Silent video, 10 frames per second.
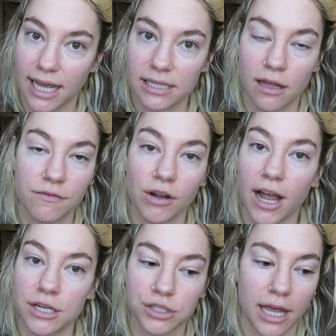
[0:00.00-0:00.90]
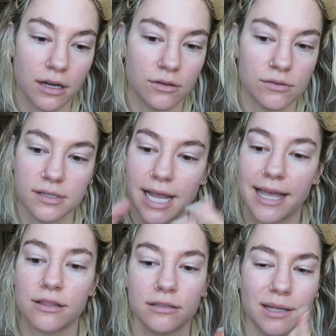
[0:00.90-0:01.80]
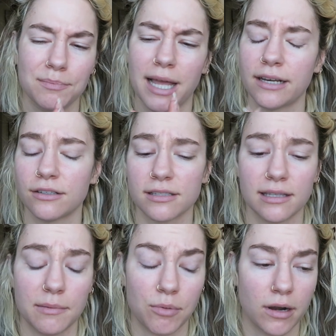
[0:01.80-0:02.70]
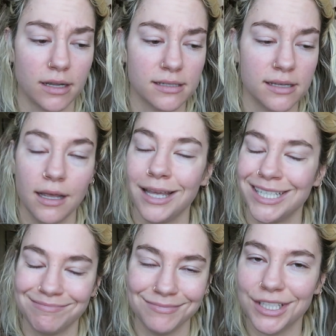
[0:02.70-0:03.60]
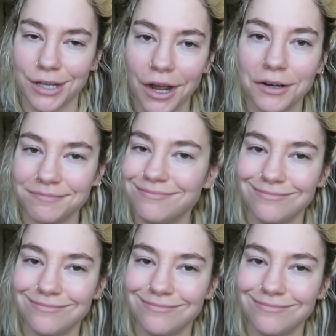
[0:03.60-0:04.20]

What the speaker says: I love their eyeshadows and their lip liners and lip products. You know,